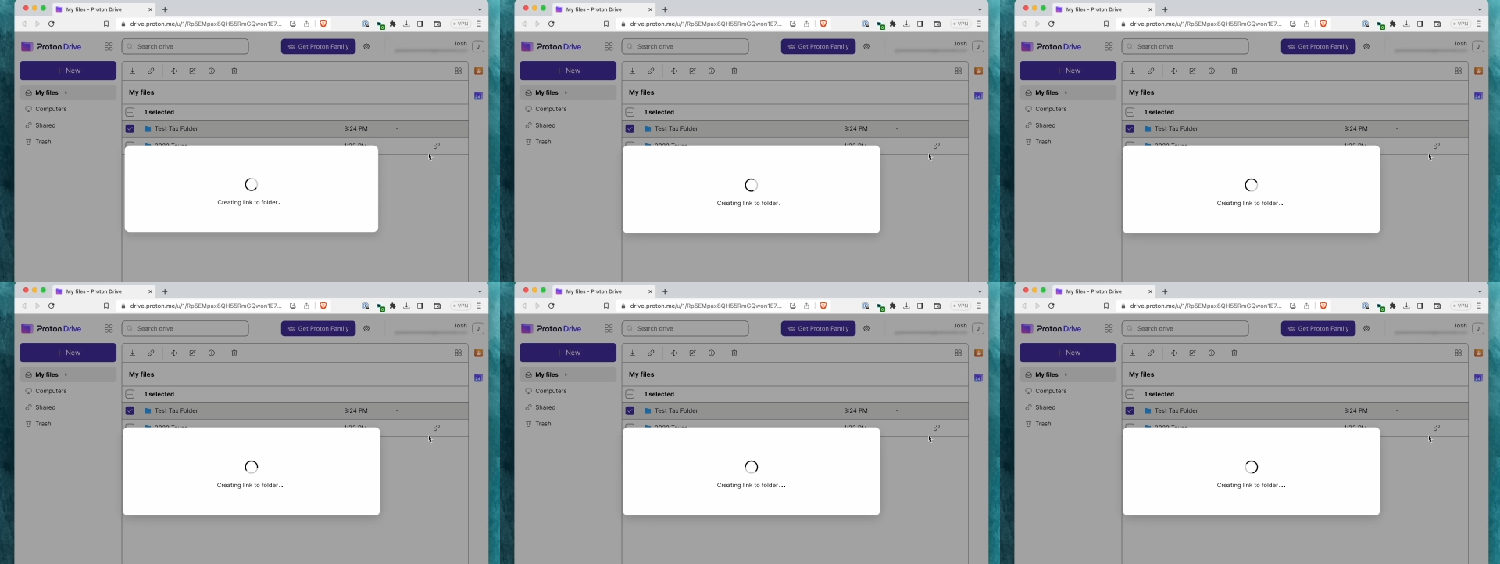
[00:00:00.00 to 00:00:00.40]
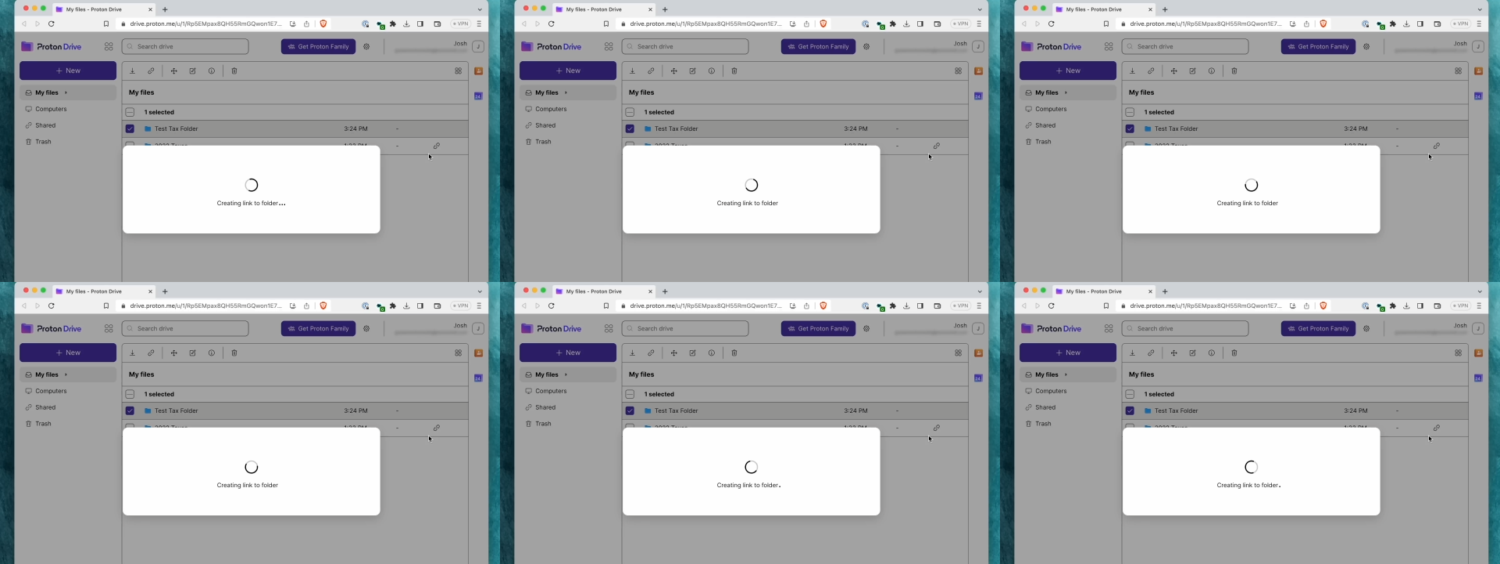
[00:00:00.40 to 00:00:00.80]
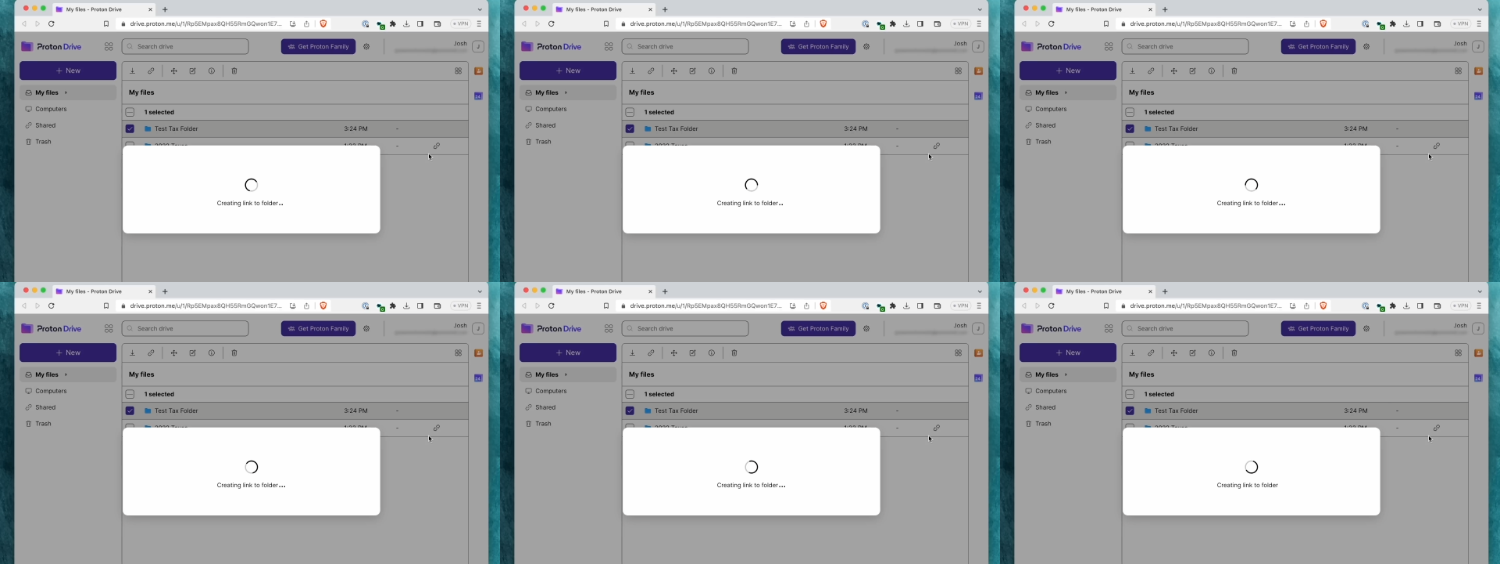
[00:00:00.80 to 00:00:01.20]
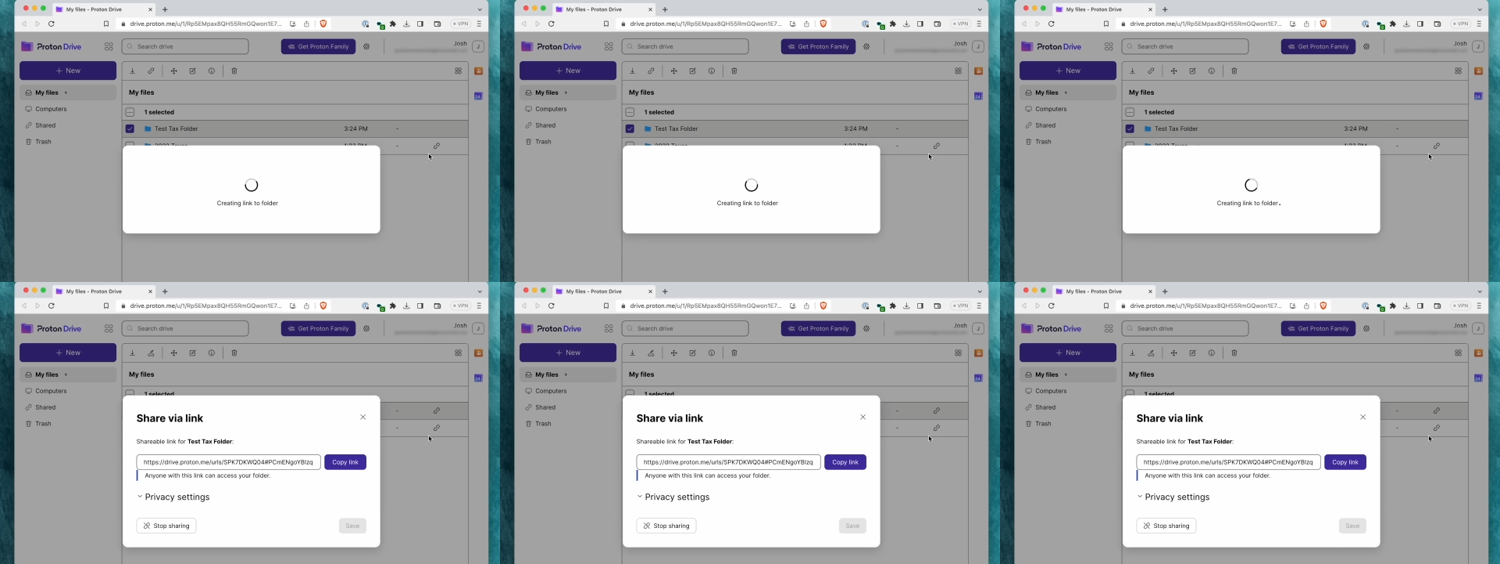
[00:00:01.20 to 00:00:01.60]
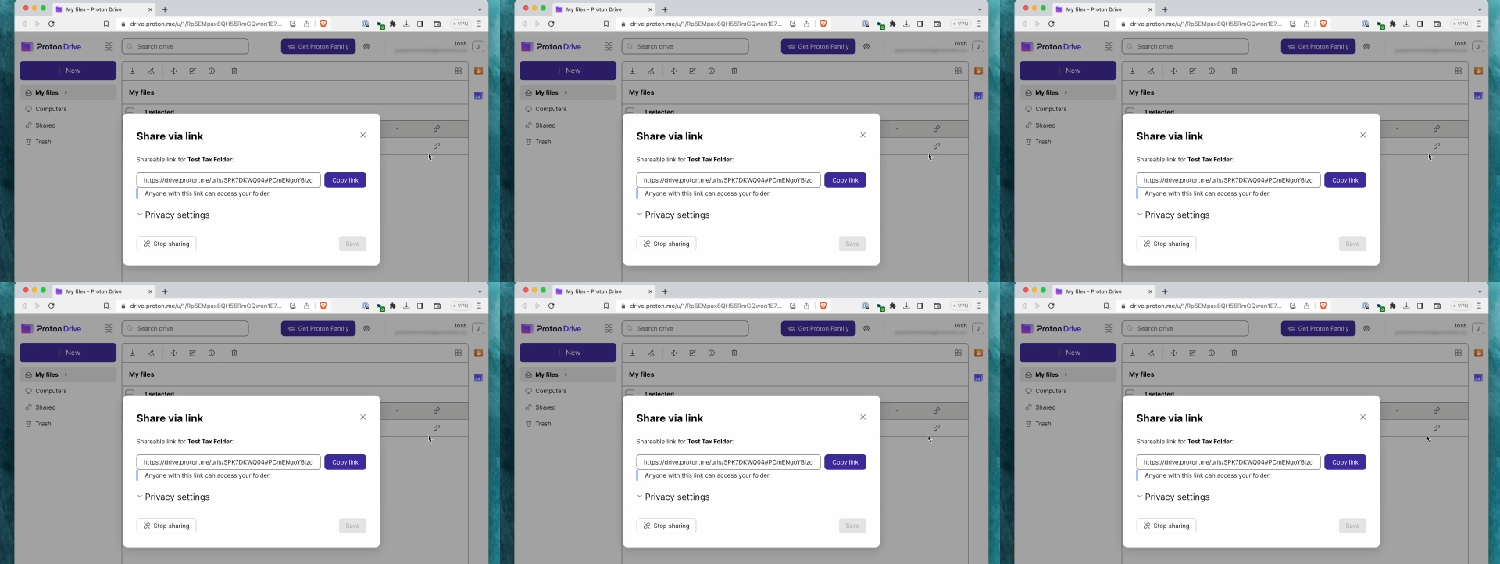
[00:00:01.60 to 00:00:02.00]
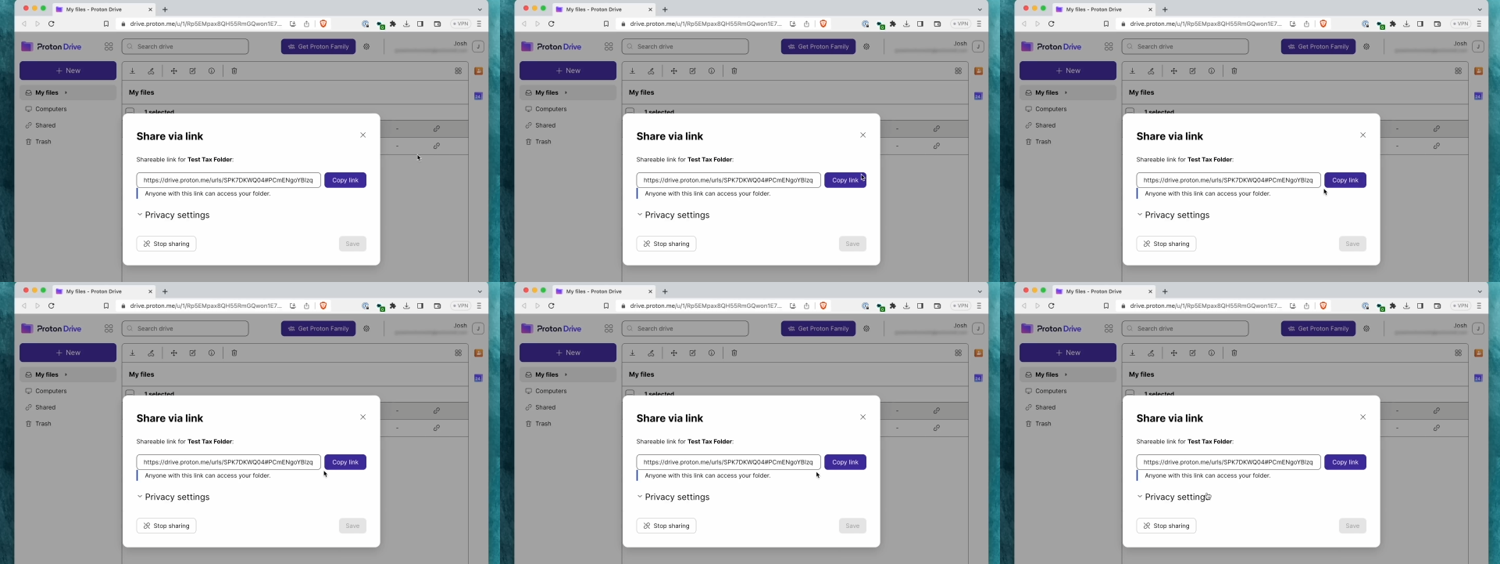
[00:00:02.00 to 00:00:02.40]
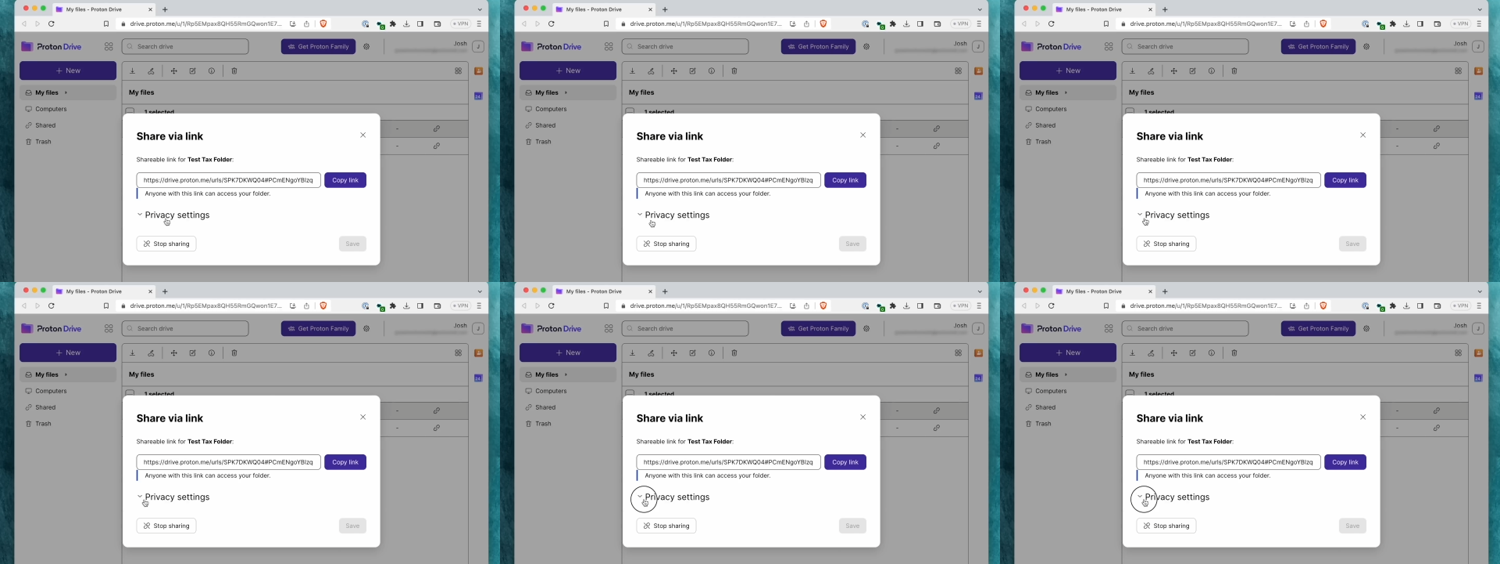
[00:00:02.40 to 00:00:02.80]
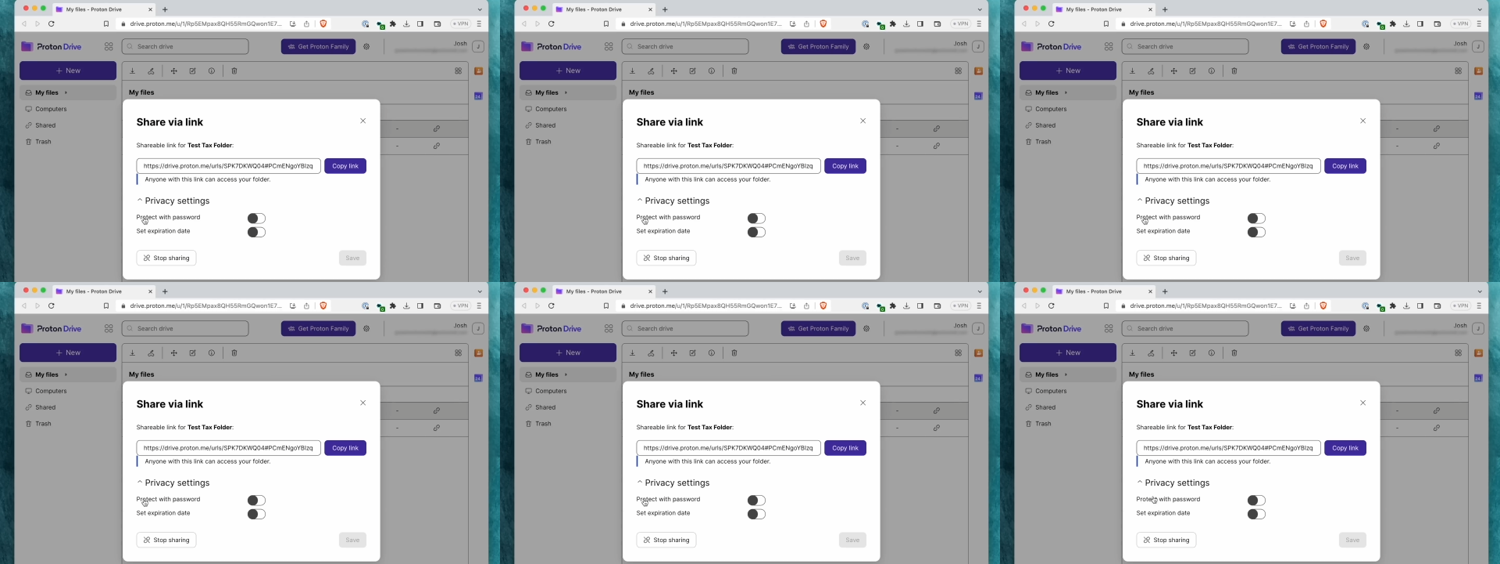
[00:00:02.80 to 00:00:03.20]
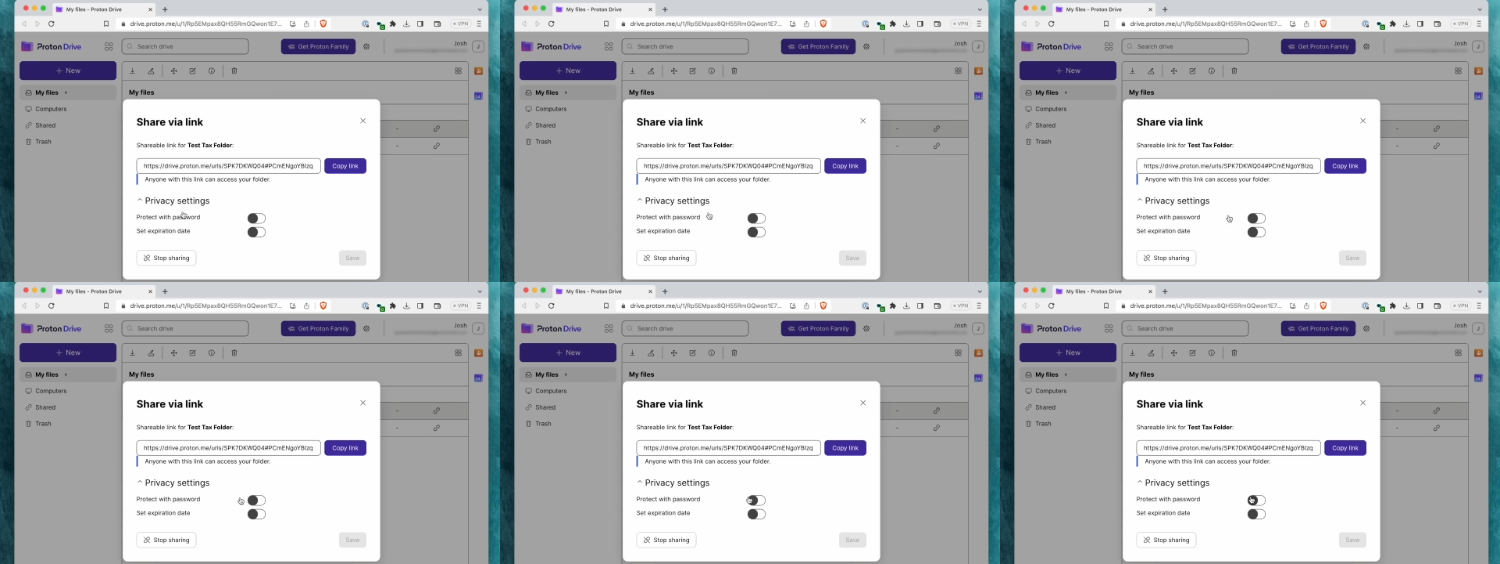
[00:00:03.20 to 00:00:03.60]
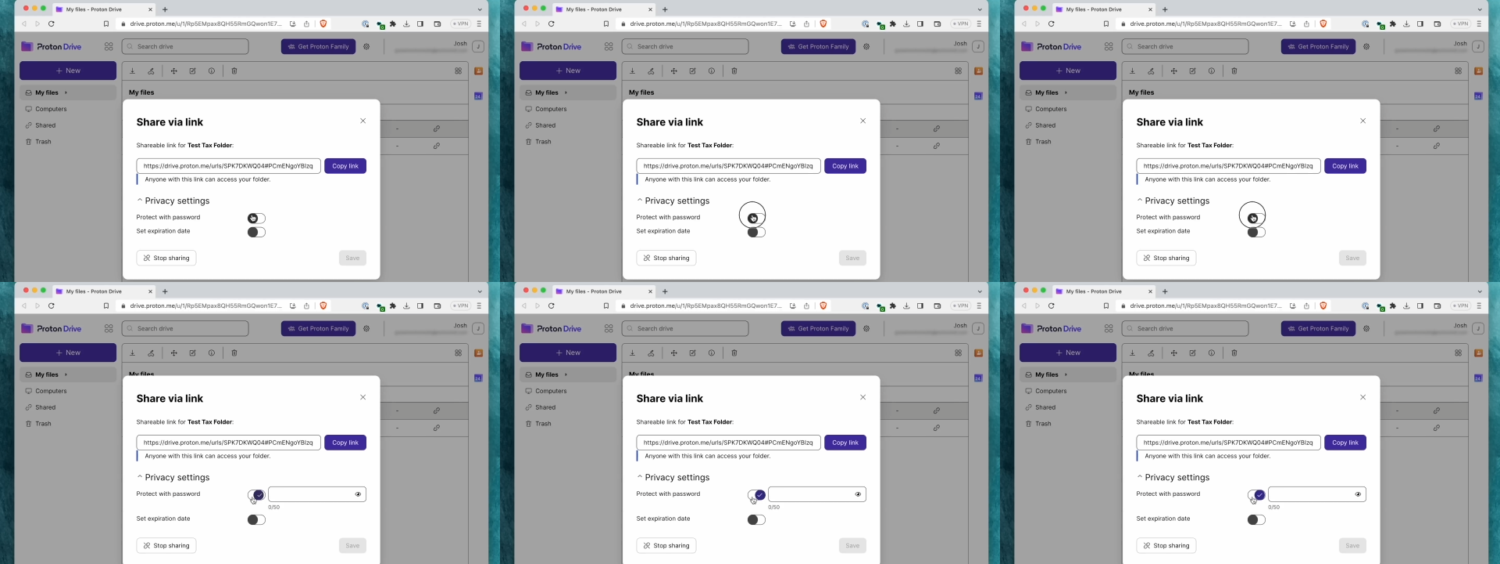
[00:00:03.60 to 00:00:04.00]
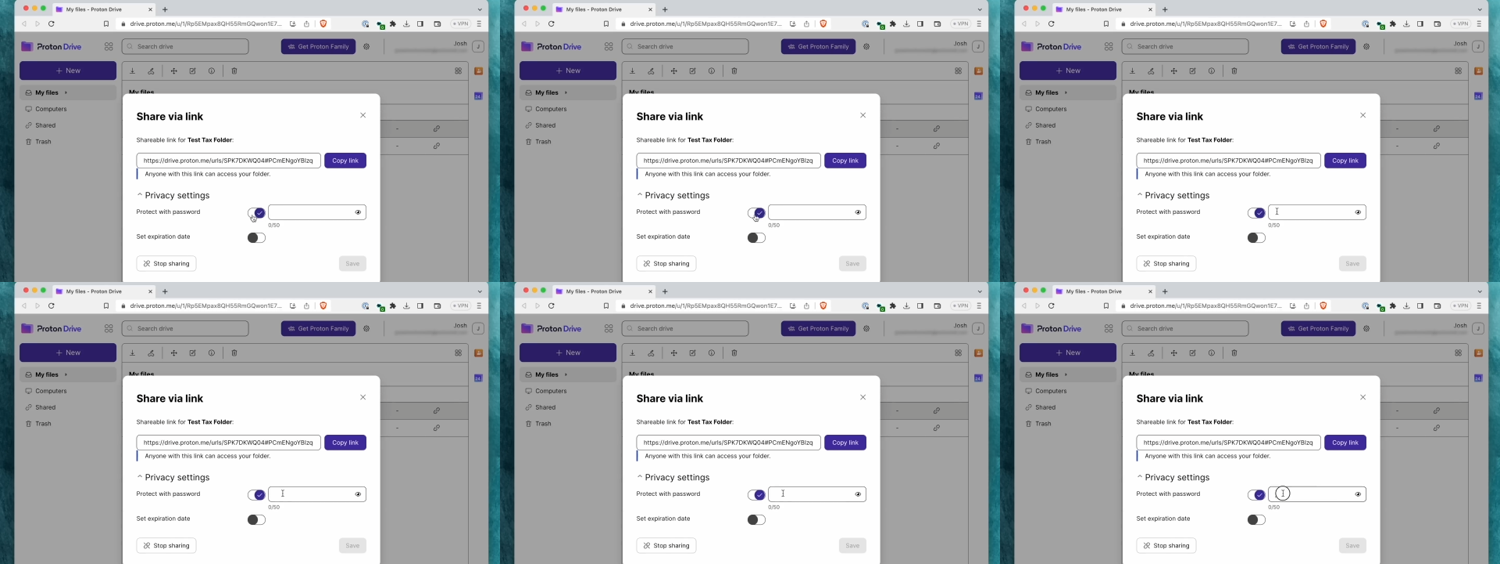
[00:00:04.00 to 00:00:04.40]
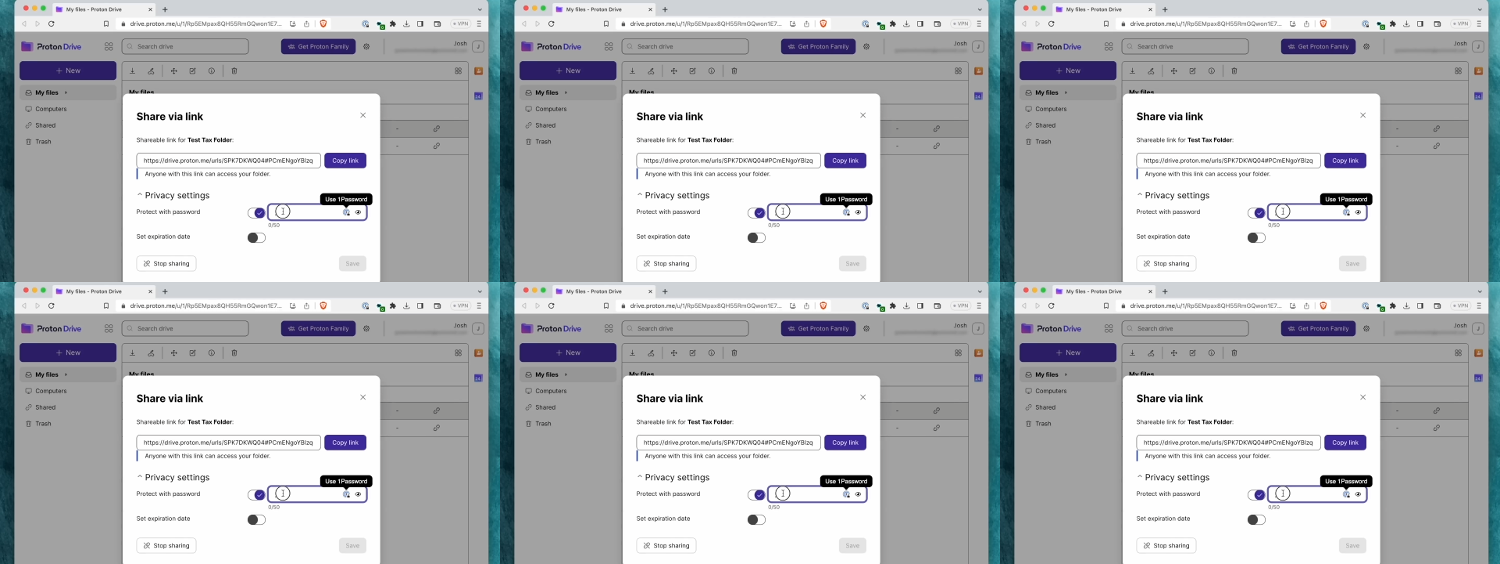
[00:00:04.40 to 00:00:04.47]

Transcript: No face is visible, so there are no lips to read.